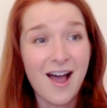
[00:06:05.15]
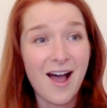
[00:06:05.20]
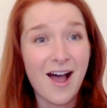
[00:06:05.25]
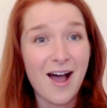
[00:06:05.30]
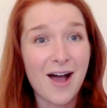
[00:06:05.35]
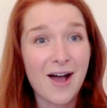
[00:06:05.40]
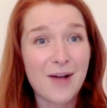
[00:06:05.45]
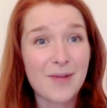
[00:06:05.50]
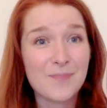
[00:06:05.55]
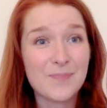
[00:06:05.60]

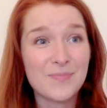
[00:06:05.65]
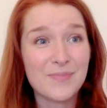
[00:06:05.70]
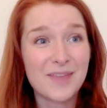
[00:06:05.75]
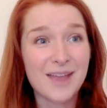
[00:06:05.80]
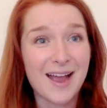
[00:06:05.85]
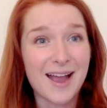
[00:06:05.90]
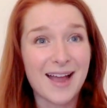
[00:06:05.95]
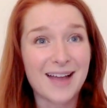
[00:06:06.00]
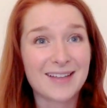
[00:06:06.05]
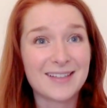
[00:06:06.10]

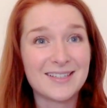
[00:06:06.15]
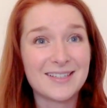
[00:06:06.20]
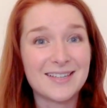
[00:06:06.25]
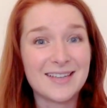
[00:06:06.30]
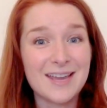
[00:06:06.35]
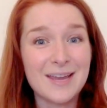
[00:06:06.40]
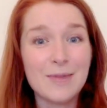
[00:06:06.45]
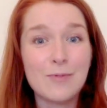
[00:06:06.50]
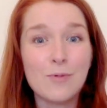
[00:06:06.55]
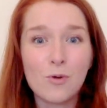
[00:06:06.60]
And
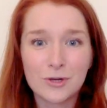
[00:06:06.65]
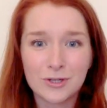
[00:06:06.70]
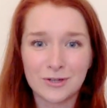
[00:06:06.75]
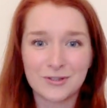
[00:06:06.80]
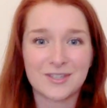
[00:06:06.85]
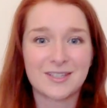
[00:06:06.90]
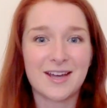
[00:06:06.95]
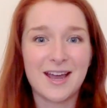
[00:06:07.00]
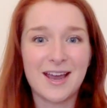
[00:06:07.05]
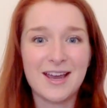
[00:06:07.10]
he walked
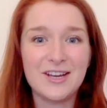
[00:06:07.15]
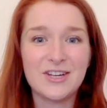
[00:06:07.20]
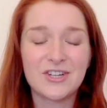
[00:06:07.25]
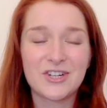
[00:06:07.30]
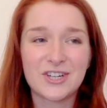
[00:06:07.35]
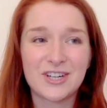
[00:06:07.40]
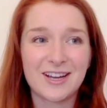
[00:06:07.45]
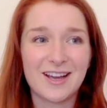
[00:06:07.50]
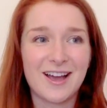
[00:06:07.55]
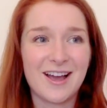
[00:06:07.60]
on
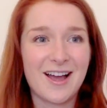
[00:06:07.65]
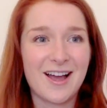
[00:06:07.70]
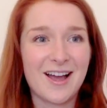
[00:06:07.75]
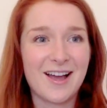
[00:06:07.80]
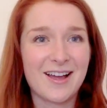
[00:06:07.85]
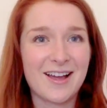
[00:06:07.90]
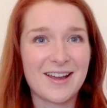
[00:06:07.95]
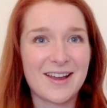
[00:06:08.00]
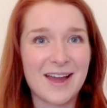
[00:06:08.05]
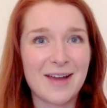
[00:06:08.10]
stage,
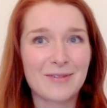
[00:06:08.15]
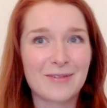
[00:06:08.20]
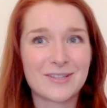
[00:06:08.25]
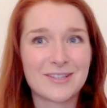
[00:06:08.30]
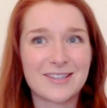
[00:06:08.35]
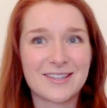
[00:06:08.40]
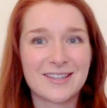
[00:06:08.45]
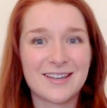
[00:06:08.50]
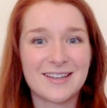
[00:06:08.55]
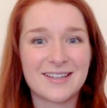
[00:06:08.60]

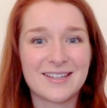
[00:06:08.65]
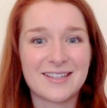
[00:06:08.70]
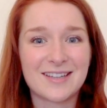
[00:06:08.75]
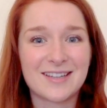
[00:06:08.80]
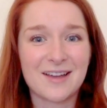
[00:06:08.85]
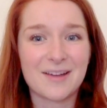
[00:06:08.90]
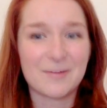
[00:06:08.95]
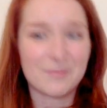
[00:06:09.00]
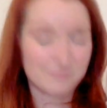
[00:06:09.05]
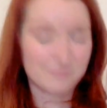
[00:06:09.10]
announced that
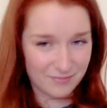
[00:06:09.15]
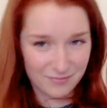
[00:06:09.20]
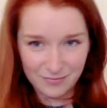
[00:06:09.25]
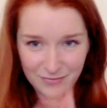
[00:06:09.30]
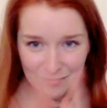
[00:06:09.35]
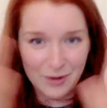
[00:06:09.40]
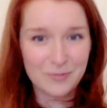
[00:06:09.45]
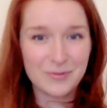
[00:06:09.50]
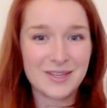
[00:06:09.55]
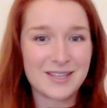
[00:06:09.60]

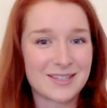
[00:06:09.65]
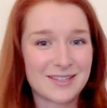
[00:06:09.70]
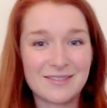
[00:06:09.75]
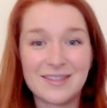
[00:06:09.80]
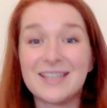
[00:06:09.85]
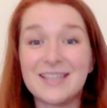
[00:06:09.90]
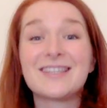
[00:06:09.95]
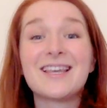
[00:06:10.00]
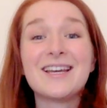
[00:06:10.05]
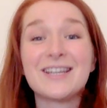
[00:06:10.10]
this
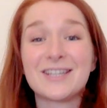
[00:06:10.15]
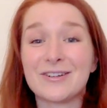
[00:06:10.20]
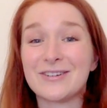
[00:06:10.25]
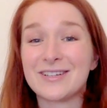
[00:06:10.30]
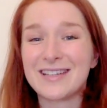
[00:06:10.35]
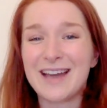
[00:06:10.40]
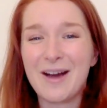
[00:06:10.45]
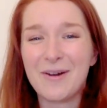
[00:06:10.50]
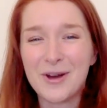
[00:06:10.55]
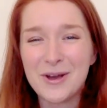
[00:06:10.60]
theatre
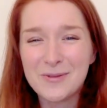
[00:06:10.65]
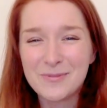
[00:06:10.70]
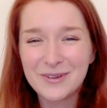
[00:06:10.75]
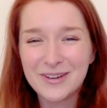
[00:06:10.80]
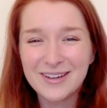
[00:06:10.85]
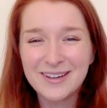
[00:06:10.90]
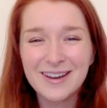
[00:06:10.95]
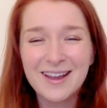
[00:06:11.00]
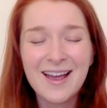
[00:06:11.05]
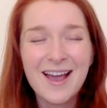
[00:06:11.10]
is now
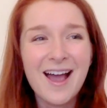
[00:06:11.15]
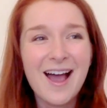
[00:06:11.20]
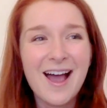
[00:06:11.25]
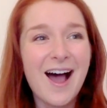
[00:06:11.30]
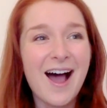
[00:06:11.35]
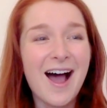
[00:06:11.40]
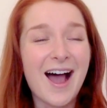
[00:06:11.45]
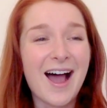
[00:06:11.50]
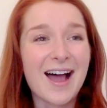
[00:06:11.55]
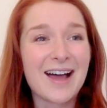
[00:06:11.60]
open,
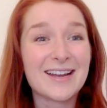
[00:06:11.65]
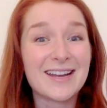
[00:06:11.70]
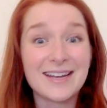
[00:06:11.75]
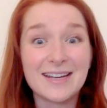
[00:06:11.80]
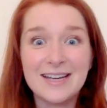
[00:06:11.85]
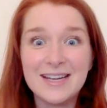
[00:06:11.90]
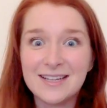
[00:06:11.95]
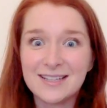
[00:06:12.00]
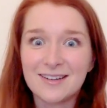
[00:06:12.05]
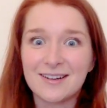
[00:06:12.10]

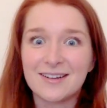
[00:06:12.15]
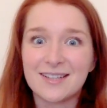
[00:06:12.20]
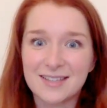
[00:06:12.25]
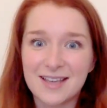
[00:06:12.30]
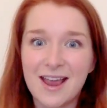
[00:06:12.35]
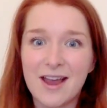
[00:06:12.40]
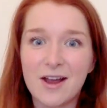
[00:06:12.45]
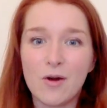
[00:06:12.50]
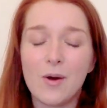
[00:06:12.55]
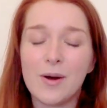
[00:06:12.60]
and he started
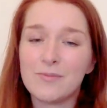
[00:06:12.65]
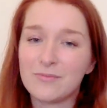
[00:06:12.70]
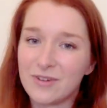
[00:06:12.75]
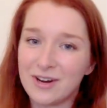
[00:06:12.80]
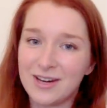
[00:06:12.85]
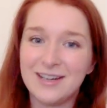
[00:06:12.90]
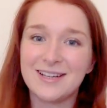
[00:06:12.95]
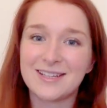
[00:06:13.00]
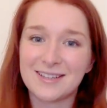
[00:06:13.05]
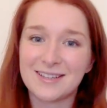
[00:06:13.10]
saying, oh, I'm
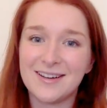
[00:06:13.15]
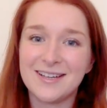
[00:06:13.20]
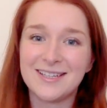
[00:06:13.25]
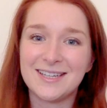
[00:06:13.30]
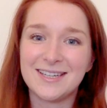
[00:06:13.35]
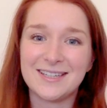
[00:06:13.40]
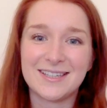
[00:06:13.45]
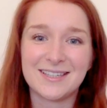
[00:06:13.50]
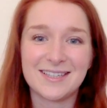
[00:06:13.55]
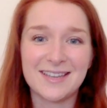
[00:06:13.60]
really
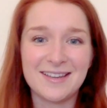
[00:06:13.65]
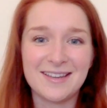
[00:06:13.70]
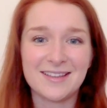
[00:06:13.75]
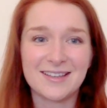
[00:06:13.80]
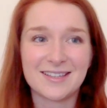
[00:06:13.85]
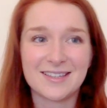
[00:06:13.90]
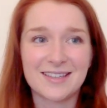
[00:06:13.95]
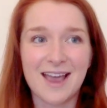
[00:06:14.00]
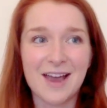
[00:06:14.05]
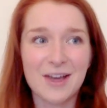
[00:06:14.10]
excited to see
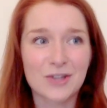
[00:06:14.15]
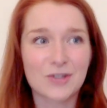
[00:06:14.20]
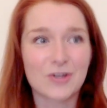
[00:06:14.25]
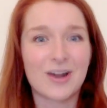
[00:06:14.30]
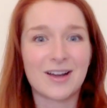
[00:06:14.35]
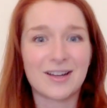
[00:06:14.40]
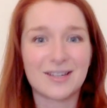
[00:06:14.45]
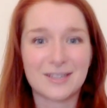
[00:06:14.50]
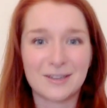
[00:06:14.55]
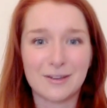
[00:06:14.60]
this
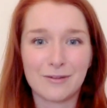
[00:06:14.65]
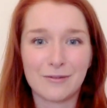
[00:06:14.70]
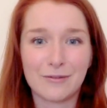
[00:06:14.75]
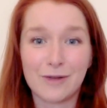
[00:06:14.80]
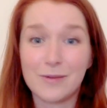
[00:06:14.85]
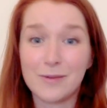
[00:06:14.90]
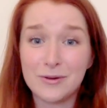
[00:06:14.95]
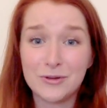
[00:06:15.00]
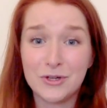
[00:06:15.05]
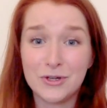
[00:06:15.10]
extract of
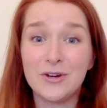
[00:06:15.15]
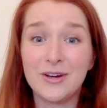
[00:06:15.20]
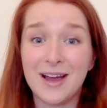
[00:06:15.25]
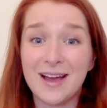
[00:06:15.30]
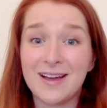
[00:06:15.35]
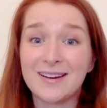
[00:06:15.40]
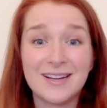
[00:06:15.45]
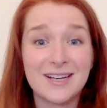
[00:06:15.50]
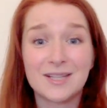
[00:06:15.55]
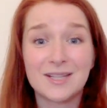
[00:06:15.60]
Romeo and
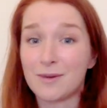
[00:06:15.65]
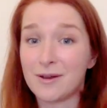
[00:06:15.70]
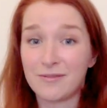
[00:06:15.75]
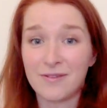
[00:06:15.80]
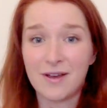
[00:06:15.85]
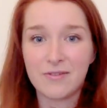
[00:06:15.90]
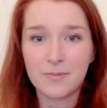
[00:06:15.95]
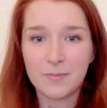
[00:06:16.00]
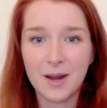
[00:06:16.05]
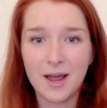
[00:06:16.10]
Juliet, it's my
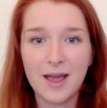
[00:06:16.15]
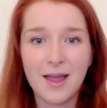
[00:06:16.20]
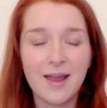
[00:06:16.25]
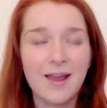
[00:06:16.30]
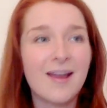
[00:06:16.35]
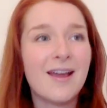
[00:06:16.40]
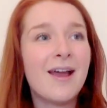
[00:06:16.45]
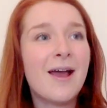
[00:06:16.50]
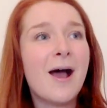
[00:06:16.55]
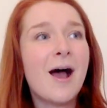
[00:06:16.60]
favourite
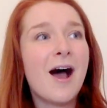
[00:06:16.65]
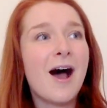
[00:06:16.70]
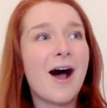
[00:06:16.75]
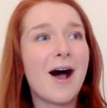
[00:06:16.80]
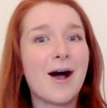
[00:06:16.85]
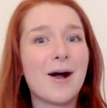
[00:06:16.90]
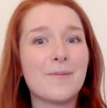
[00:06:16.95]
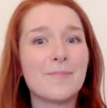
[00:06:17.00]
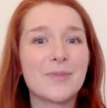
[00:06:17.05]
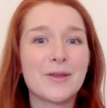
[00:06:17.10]
play.
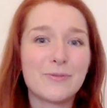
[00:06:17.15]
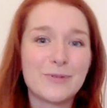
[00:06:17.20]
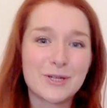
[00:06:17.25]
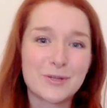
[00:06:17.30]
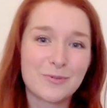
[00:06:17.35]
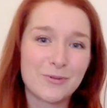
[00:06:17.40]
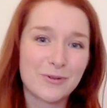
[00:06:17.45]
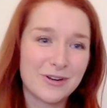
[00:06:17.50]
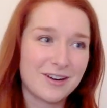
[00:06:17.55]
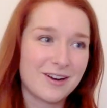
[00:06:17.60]
At
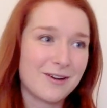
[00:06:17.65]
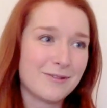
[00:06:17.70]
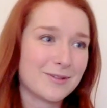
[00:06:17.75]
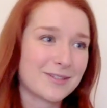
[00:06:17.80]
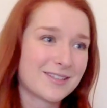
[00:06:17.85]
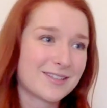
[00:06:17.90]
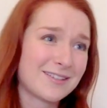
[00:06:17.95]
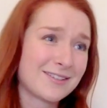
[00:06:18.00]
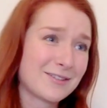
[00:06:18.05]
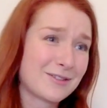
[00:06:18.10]
which point I
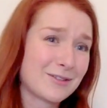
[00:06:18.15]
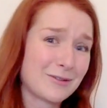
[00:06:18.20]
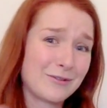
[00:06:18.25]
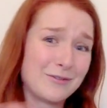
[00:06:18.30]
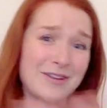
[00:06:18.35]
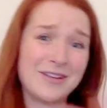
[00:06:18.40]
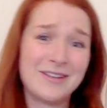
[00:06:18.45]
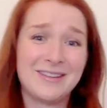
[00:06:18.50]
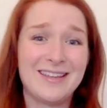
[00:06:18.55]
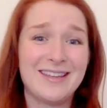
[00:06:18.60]
was sort of
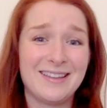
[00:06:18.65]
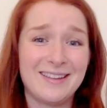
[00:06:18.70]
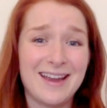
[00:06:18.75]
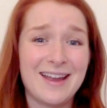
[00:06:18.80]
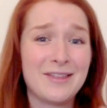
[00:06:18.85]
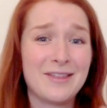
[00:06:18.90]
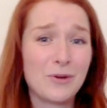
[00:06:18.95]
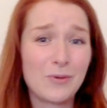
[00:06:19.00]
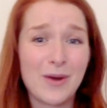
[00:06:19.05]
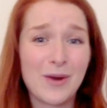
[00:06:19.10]

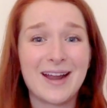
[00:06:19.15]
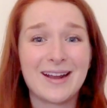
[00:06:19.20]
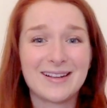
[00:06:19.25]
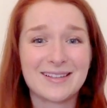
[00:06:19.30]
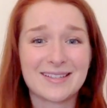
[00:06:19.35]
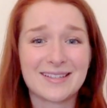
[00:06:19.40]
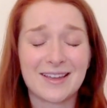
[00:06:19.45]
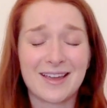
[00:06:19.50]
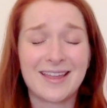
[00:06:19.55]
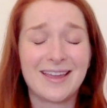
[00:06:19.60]
in the
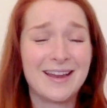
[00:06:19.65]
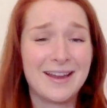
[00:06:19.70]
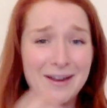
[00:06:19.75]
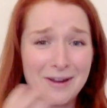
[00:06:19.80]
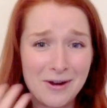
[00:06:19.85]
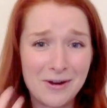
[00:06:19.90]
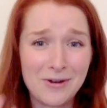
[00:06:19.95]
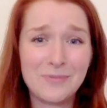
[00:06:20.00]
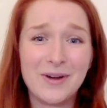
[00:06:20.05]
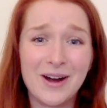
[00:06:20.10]
wings thinking,
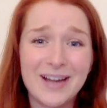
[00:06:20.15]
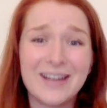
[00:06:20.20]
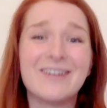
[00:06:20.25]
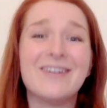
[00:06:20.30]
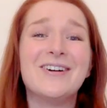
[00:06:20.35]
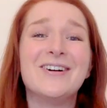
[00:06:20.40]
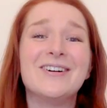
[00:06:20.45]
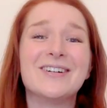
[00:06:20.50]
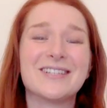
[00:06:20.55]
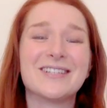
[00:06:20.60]
oh my
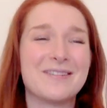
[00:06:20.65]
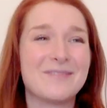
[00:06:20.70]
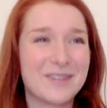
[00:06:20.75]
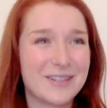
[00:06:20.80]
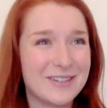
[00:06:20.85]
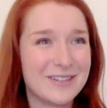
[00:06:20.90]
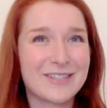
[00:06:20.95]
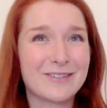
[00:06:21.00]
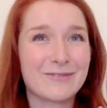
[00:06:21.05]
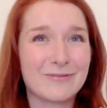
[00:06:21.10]
God, I'm
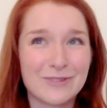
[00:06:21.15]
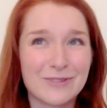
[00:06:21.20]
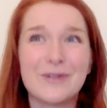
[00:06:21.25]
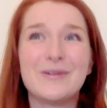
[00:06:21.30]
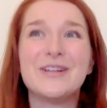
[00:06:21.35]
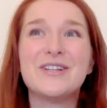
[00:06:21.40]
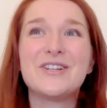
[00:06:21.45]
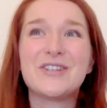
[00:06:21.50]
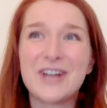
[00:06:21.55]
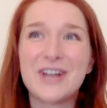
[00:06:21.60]
going to
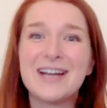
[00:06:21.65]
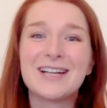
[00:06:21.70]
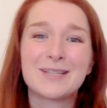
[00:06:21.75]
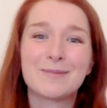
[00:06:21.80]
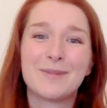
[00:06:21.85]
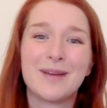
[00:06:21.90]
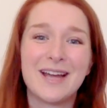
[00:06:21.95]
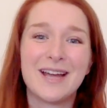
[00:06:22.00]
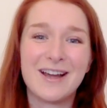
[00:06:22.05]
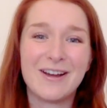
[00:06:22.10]
ruin
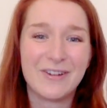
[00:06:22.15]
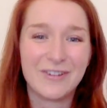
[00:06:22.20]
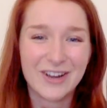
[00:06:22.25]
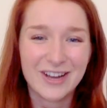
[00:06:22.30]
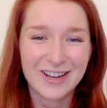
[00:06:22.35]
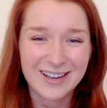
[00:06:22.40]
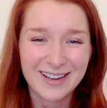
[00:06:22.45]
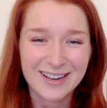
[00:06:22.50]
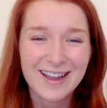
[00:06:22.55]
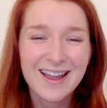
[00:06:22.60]
Shakespeare,
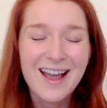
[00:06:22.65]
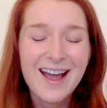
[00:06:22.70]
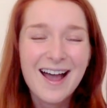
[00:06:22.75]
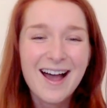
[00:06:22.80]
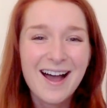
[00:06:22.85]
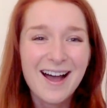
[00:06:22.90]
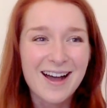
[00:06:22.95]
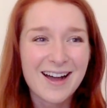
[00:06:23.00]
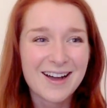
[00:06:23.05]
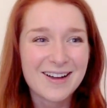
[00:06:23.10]

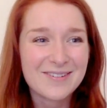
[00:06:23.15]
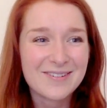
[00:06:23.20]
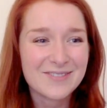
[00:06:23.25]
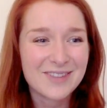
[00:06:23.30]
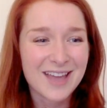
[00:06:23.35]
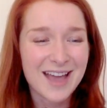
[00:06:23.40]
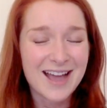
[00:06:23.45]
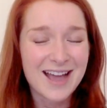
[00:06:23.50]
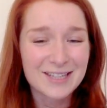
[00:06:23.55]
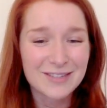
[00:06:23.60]

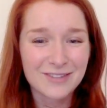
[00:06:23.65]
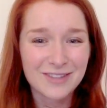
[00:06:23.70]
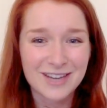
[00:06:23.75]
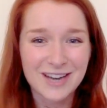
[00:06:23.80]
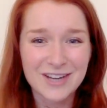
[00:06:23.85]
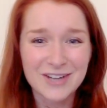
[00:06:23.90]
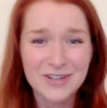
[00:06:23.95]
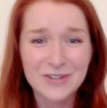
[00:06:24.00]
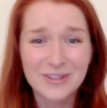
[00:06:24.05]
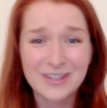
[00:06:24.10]
the head of the
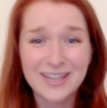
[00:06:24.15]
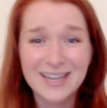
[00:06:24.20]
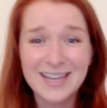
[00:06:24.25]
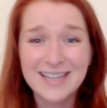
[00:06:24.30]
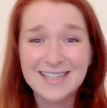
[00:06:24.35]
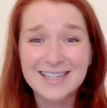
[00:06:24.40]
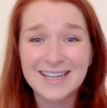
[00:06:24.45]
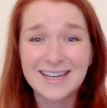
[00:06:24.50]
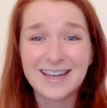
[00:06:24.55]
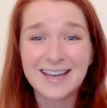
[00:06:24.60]
National
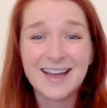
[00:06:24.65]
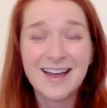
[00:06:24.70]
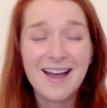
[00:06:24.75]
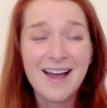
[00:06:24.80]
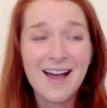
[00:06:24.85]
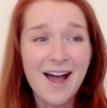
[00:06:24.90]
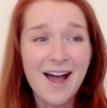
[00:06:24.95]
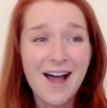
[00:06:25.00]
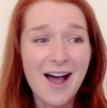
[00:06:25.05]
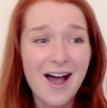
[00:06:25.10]
Theatre.
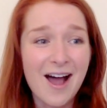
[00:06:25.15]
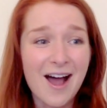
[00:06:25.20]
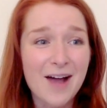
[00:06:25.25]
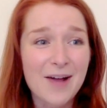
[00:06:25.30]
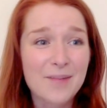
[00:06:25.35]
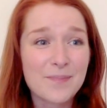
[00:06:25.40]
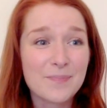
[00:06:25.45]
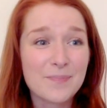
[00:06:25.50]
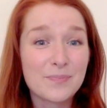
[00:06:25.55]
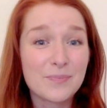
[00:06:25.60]

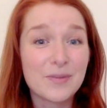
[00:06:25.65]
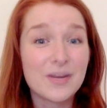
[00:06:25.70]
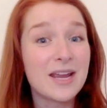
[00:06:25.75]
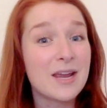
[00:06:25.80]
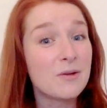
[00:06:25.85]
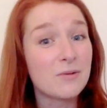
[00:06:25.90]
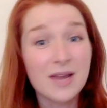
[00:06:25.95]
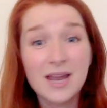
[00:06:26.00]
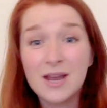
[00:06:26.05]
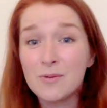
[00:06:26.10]
But
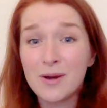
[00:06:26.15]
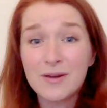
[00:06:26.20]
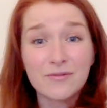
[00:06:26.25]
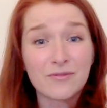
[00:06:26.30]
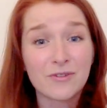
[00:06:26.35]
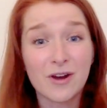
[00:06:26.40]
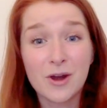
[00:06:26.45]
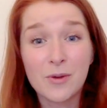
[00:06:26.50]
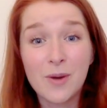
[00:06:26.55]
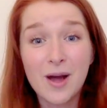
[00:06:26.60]
it went
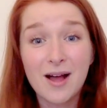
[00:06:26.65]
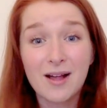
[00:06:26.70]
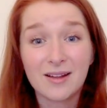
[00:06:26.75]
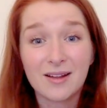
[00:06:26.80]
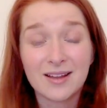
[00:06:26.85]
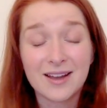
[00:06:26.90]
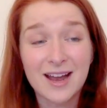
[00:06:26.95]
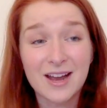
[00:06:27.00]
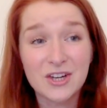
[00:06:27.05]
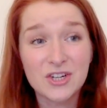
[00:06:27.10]
very well,
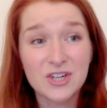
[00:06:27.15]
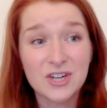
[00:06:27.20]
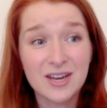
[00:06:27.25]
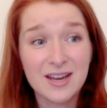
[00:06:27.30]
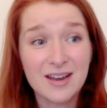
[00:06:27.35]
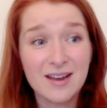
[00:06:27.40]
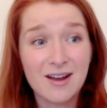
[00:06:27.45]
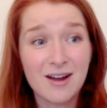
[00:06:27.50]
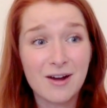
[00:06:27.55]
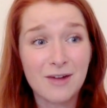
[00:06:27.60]
and
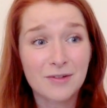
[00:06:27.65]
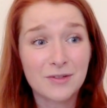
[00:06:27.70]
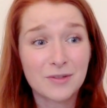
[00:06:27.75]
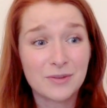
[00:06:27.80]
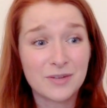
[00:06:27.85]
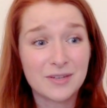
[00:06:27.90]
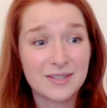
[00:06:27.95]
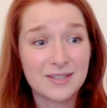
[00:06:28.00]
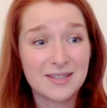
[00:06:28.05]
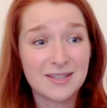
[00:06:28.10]
actually
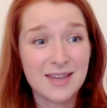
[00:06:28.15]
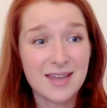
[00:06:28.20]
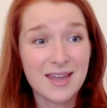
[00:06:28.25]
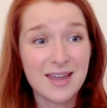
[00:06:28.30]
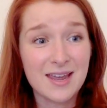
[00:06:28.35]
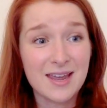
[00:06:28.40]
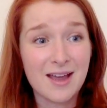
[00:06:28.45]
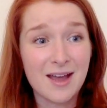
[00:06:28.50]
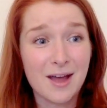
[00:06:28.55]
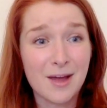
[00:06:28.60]
afterwards
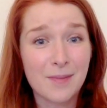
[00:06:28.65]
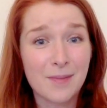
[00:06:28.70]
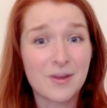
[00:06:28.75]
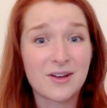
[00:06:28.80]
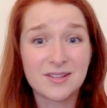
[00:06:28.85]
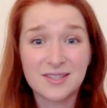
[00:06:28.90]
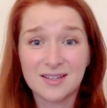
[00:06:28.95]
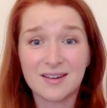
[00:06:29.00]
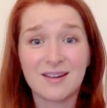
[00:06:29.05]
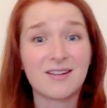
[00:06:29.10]
he
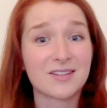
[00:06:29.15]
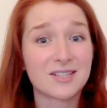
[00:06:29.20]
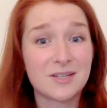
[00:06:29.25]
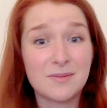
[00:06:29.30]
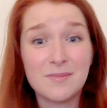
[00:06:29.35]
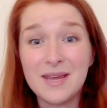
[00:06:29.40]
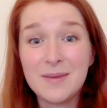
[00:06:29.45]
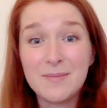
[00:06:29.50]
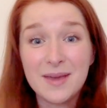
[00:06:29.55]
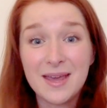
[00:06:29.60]
personally asked to
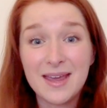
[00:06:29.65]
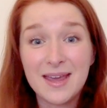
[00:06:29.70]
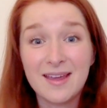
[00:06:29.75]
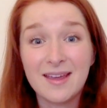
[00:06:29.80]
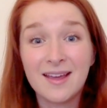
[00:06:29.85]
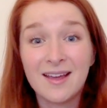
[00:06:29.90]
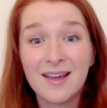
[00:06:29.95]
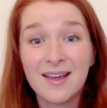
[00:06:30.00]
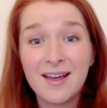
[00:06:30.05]
meet me.